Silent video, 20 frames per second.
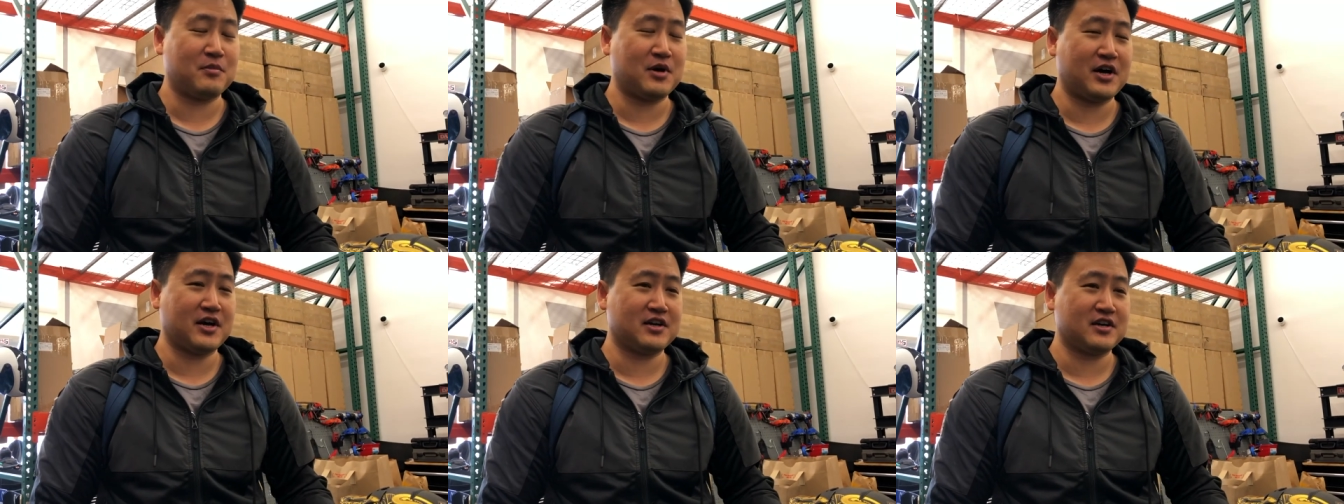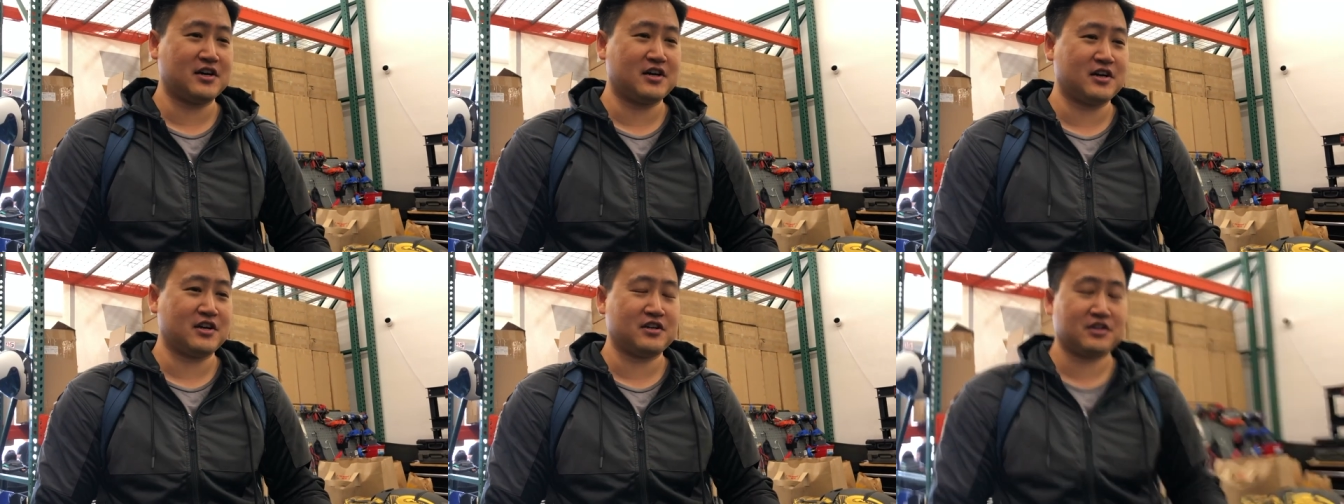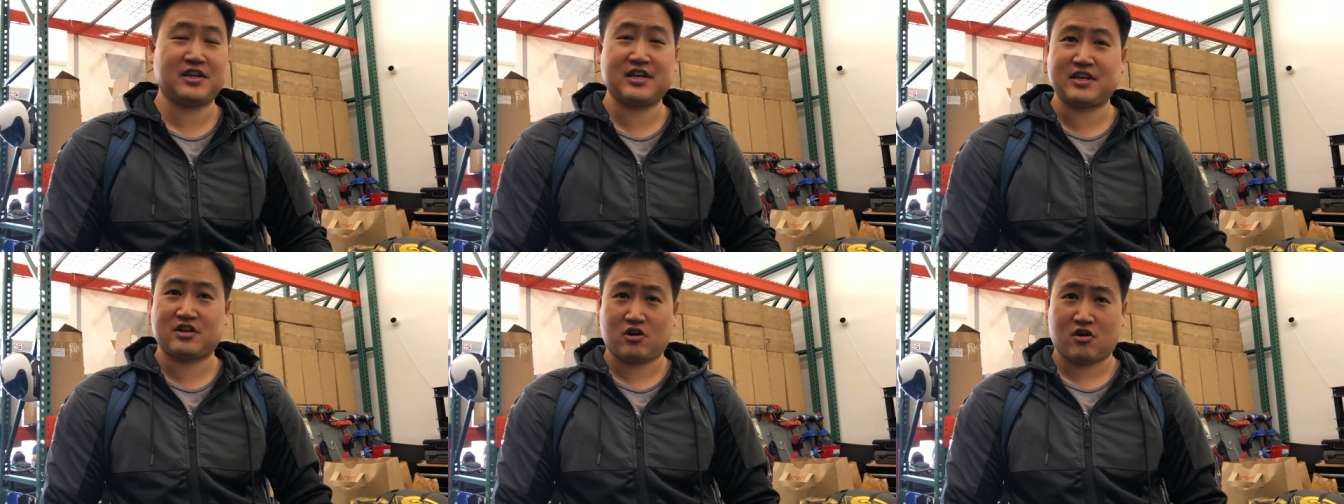my uh, knee
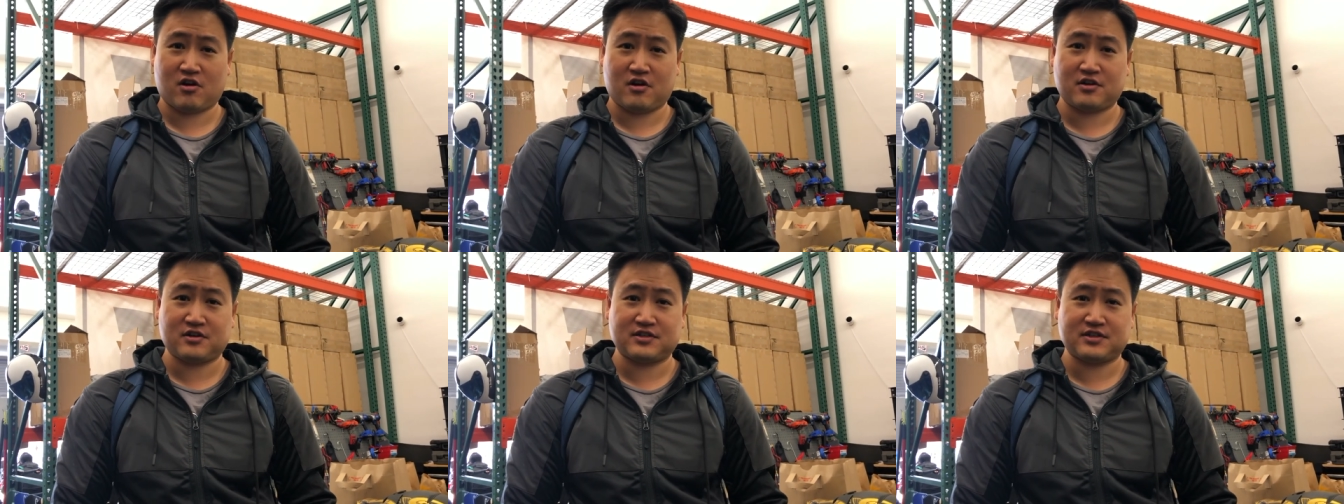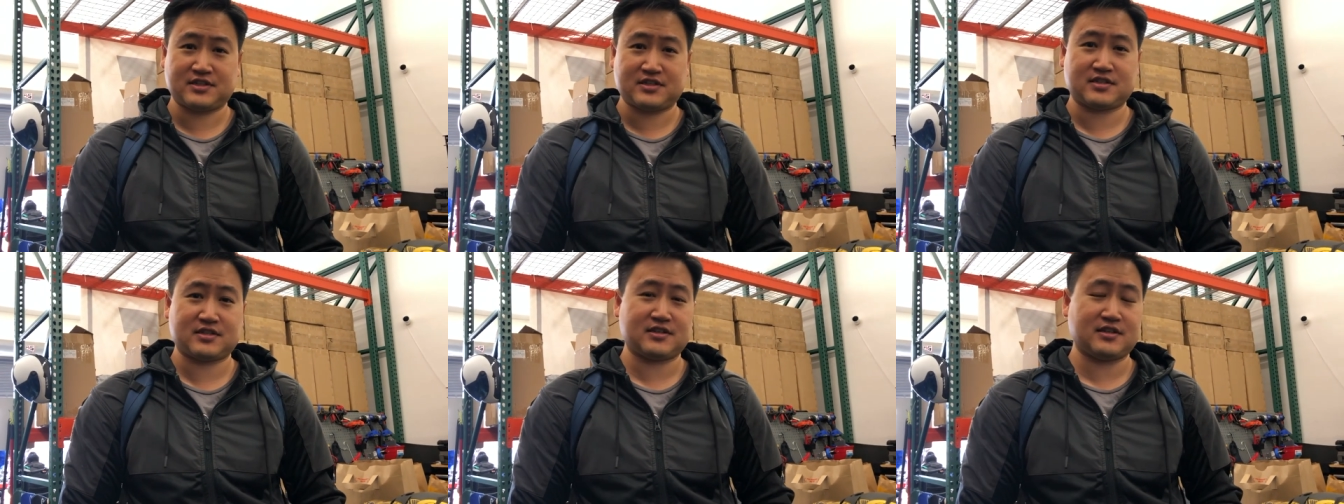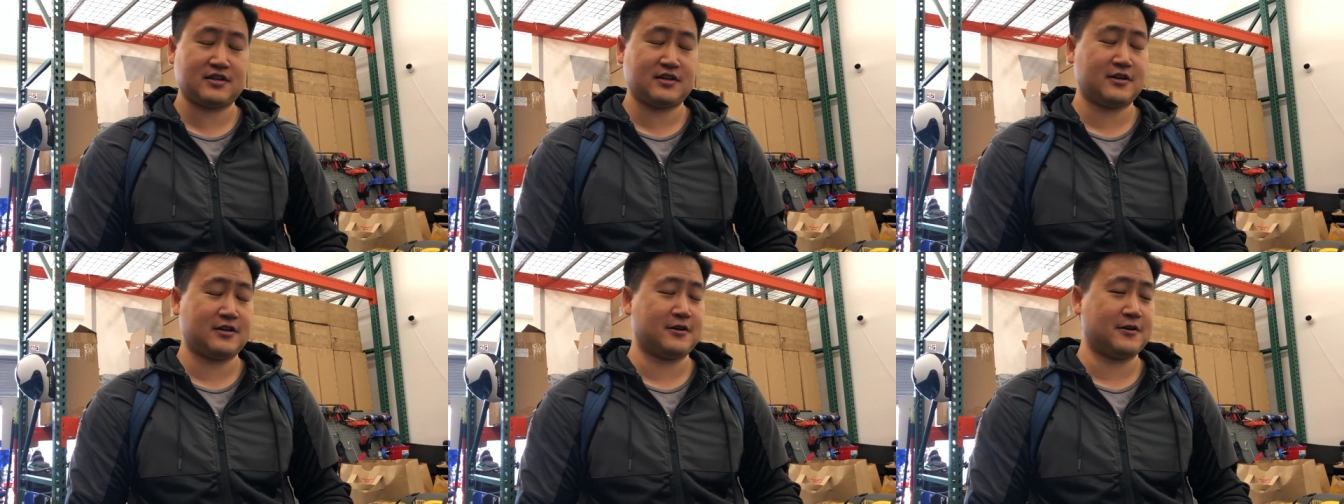guards.
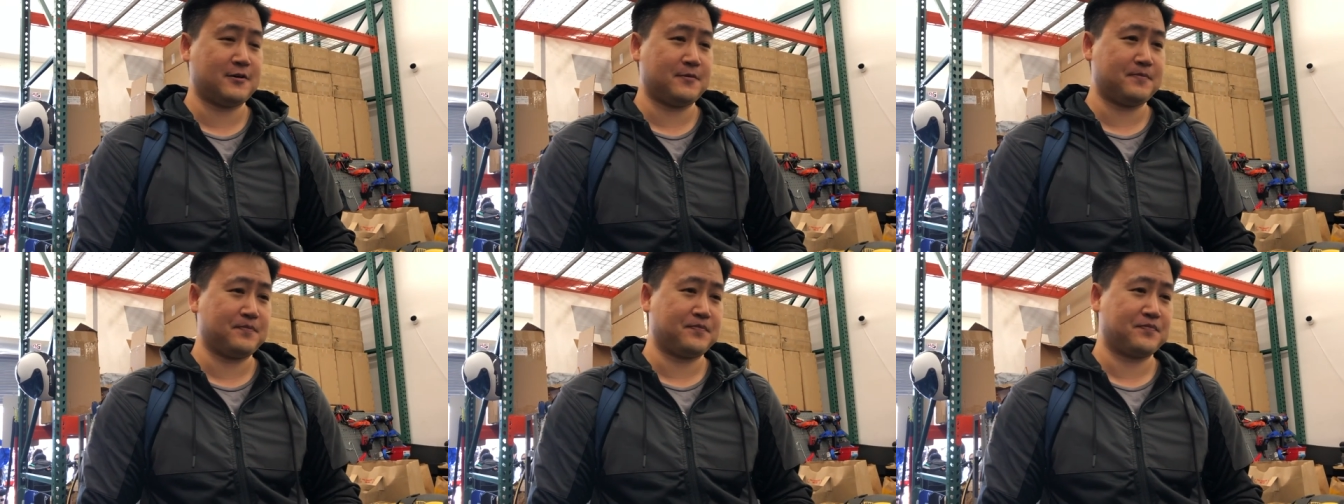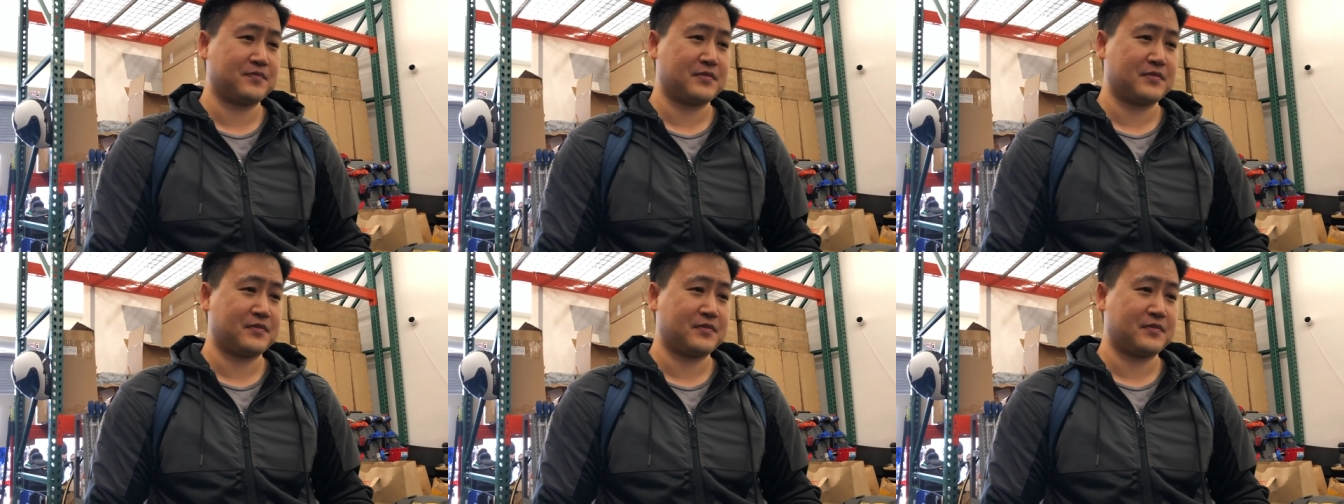Um,